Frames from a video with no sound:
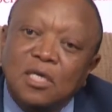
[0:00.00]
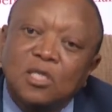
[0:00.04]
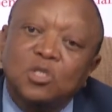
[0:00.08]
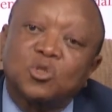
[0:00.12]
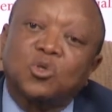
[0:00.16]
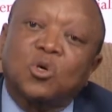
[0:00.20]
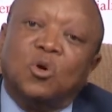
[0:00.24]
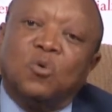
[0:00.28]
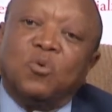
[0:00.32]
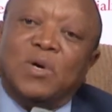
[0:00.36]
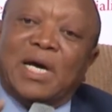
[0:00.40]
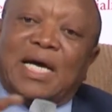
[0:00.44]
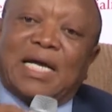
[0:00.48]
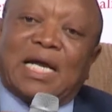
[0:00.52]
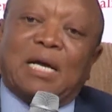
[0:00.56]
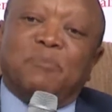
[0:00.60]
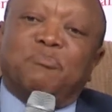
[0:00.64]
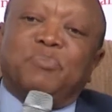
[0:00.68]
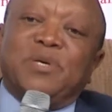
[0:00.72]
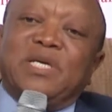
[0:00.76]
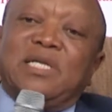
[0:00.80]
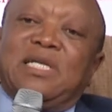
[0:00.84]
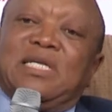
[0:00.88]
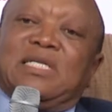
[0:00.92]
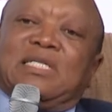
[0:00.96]
So we are
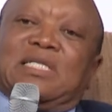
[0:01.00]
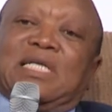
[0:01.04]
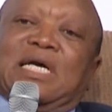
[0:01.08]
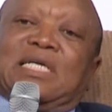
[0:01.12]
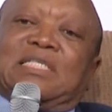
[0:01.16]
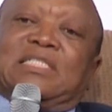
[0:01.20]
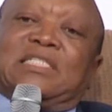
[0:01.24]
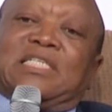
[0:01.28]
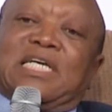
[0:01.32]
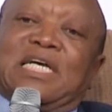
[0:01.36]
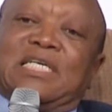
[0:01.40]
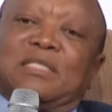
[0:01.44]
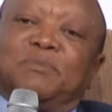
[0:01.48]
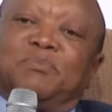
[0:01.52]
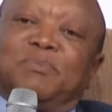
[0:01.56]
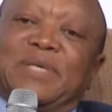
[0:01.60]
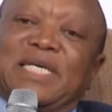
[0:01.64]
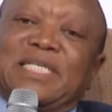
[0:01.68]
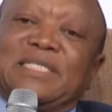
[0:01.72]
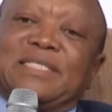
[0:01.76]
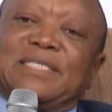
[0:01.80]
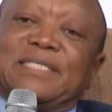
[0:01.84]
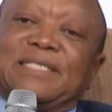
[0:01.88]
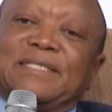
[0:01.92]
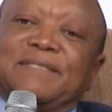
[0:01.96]
appealing that
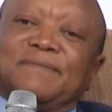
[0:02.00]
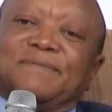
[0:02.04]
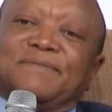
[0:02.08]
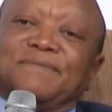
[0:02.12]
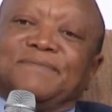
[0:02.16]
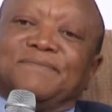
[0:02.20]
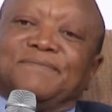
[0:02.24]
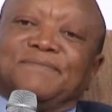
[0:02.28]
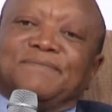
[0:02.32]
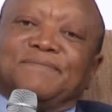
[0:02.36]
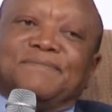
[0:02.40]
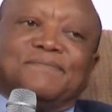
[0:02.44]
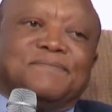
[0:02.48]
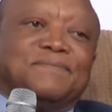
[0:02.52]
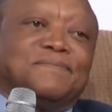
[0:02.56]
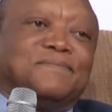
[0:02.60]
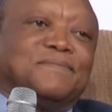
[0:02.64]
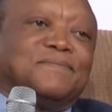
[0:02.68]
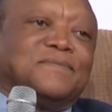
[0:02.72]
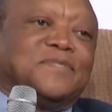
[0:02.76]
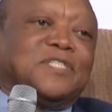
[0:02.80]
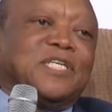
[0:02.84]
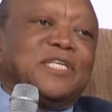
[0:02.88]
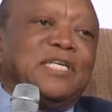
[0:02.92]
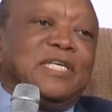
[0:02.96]
judgment.
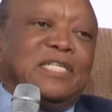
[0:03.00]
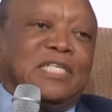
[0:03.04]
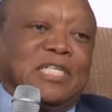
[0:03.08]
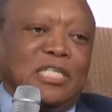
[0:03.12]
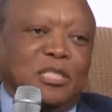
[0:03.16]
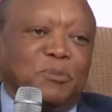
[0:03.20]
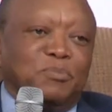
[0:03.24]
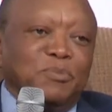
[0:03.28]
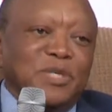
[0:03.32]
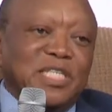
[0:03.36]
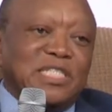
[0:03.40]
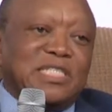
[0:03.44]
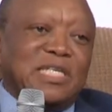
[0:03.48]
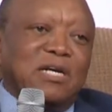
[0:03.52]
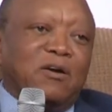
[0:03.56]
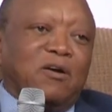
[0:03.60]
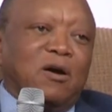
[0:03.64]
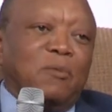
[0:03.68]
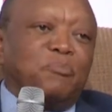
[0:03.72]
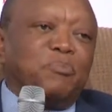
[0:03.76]
He dismissed our